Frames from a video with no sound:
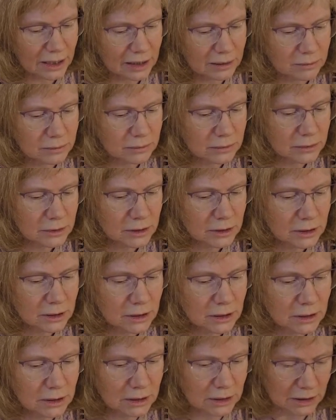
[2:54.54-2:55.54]
I'm
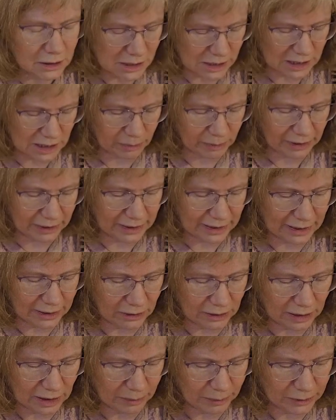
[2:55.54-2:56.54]
snipping
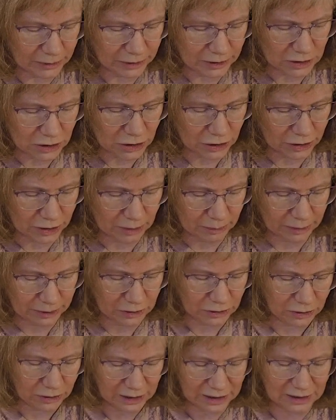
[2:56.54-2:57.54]
that up on the top,
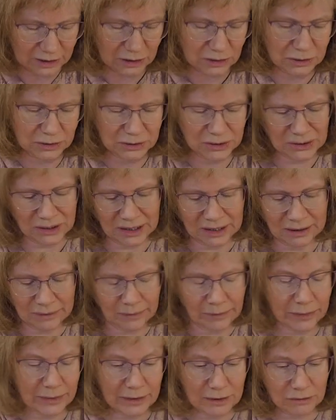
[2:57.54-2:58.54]
not in the corner.
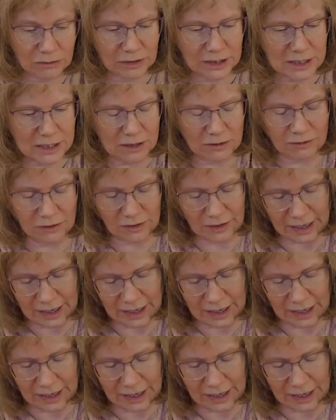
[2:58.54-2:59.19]
The reason for